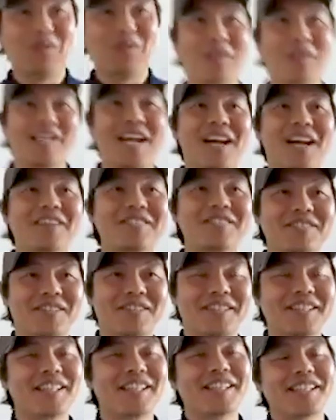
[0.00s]
work out.
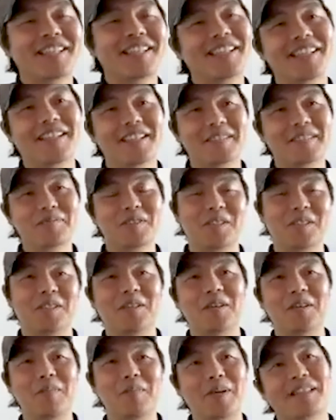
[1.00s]

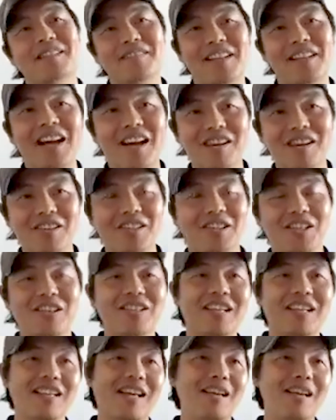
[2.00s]
But now,
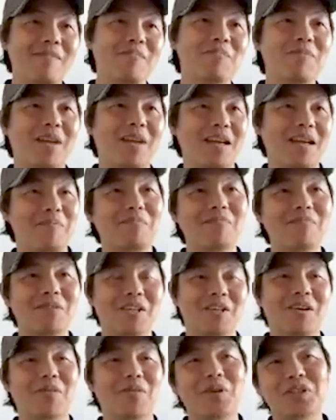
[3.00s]
that I'm
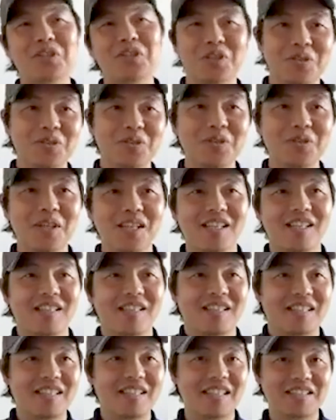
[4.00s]
I went through
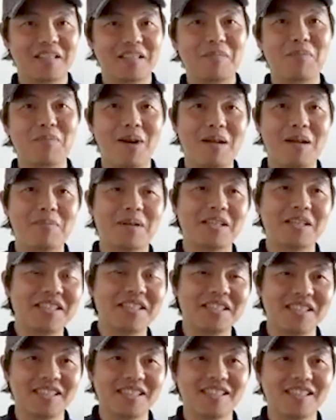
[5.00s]
a dozen
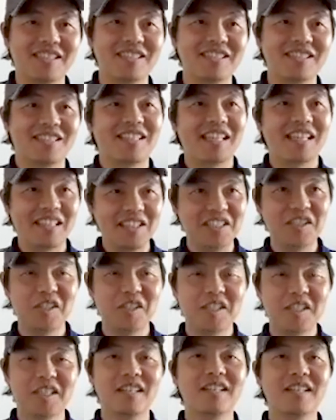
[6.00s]
properties, it's kind of
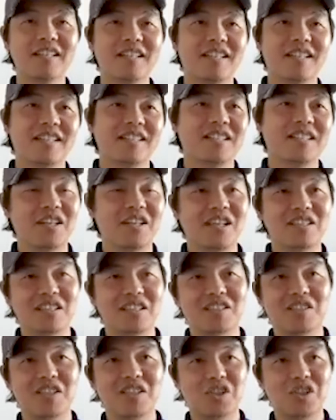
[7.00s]
easier. I
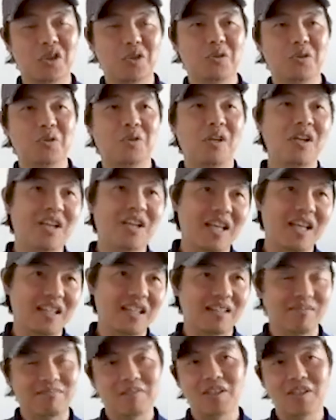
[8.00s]
just need to look
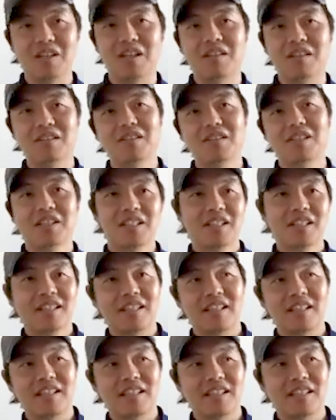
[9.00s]
at,
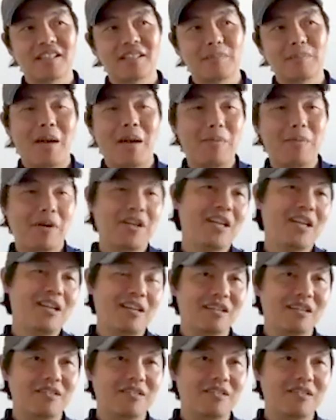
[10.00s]
the property,